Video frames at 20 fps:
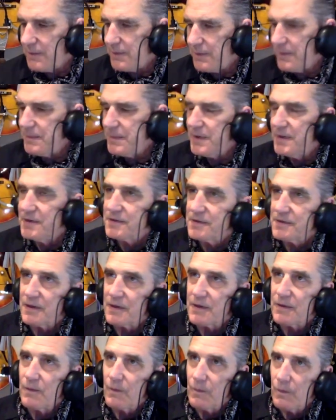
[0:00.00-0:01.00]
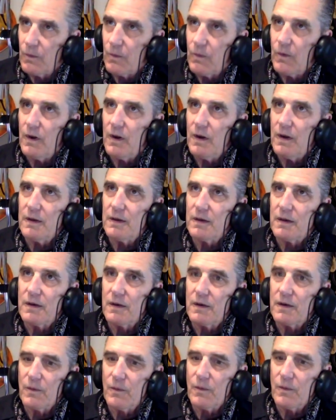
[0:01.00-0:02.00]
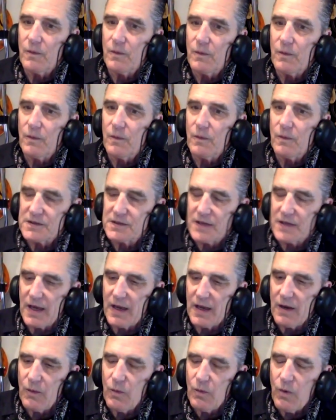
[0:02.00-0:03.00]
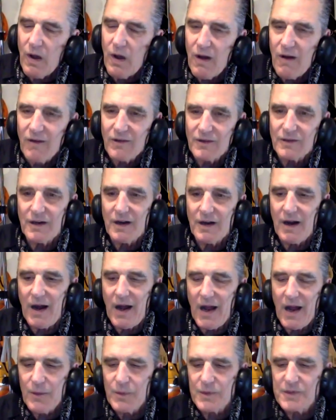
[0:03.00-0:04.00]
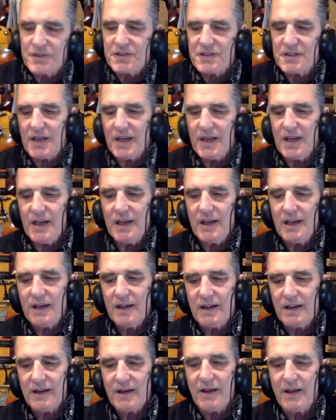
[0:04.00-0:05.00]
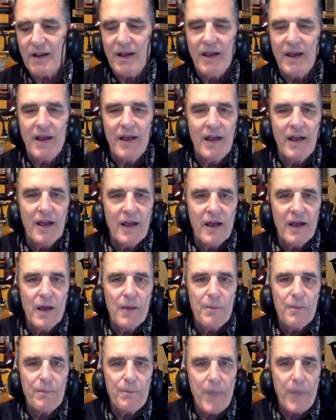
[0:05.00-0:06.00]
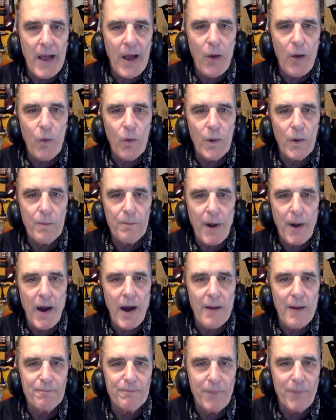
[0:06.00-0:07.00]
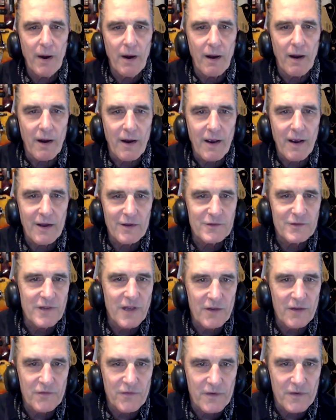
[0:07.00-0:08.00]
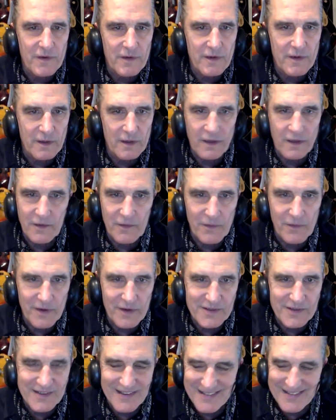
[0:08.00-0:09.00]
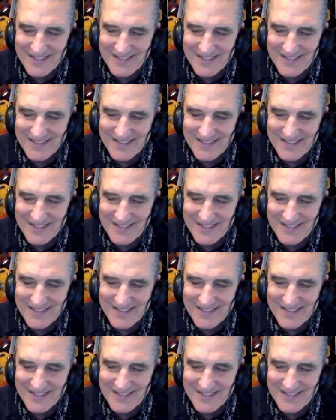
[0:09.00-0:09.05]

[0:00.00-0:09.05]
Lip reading: our music, what would I say? Well, I would say power pop punk. How's that for an alliteration?